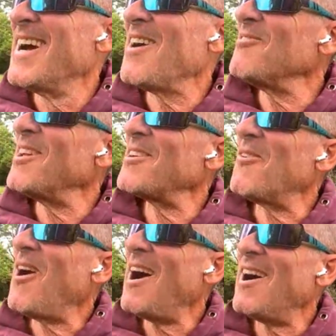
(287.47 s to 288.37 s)
I'm like,
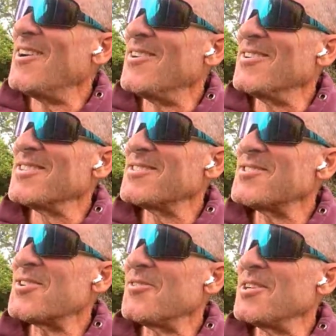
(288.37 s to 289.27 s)
wow, it's
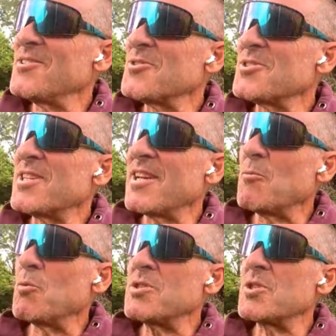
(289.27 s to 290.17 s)
so interesting,
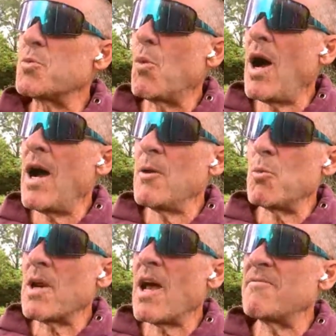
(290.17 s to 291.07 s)
which is why
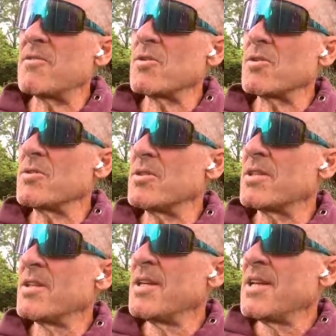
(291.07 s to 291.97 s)
what I've learned
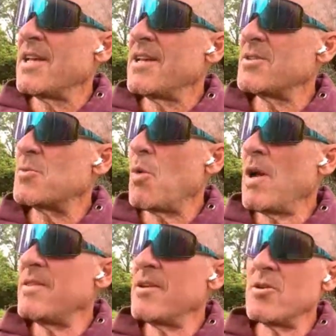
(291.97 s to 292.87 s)
is
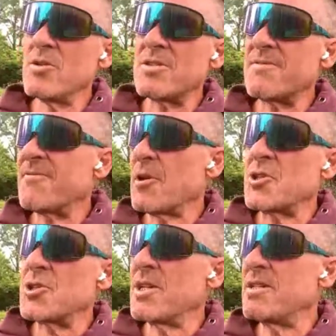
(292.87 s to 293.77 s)
when there's
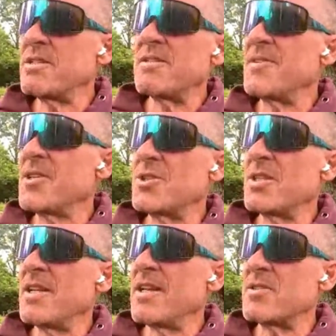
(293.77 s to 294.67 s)
friction and
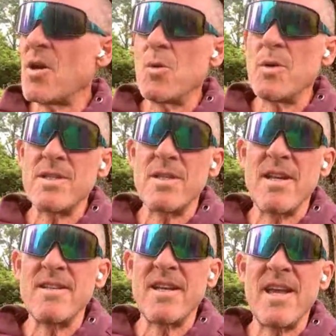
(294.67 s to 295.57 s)
division, it's always an
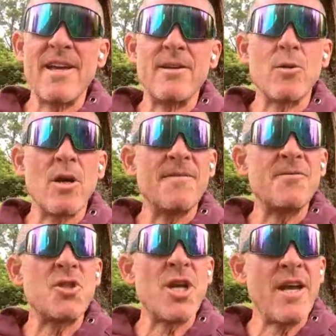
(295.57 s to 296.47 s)
indicator of
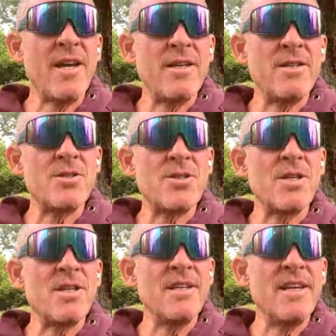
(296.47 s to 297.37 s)
change
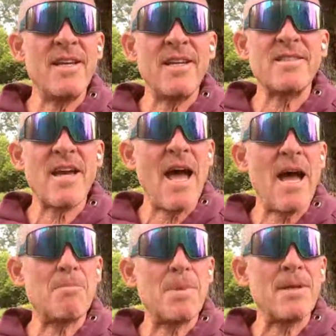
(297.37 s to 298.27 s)
needing to
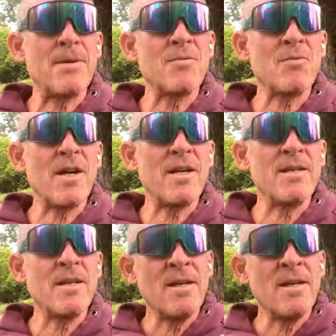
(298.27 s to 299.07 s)
happen, right?